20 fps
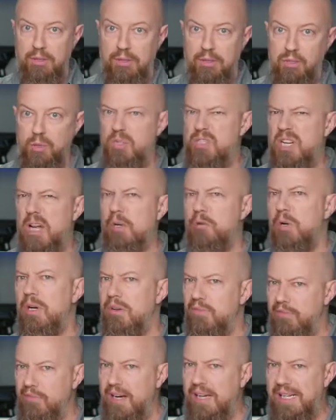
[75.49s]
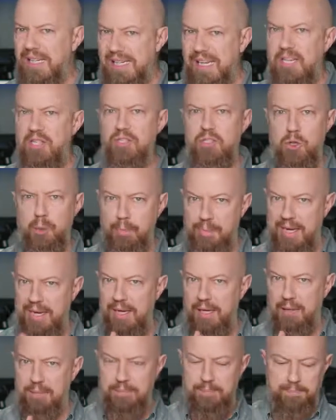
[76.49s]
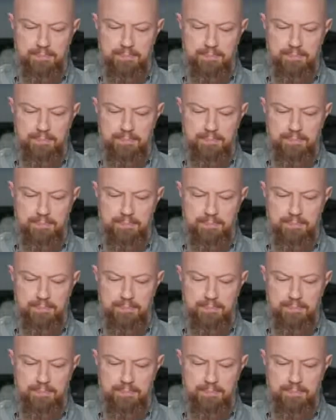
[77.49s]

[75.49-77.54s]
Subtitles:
So it's not trying to fight against your pan.